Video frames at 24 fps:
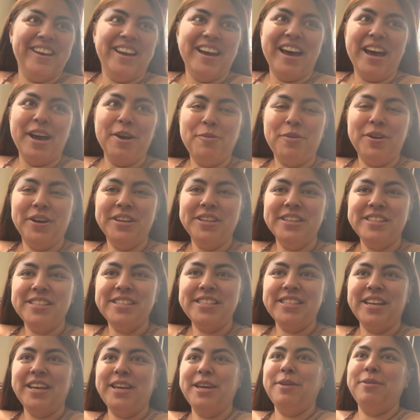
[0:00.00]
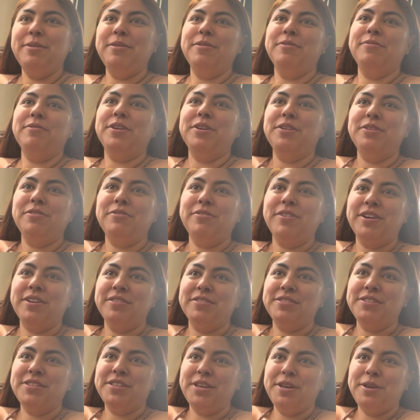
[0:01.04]
I want to say Ronda
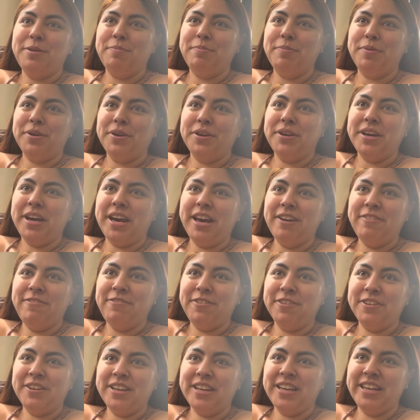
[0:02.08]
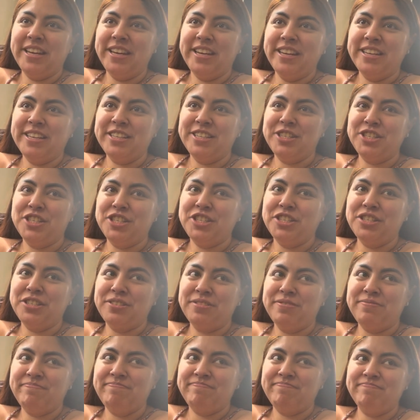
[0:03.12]
Rousey, but I feel like
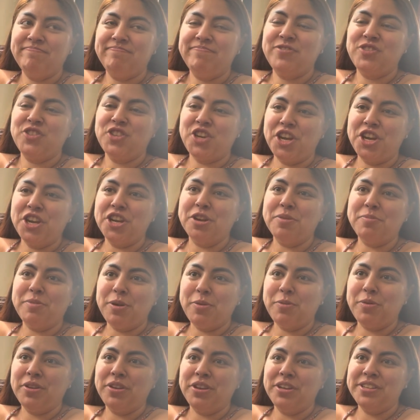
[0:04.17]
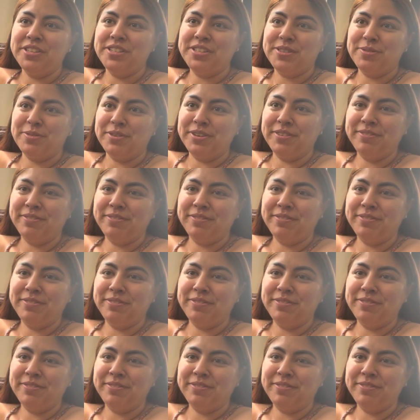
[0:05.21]
Shayna might win this one.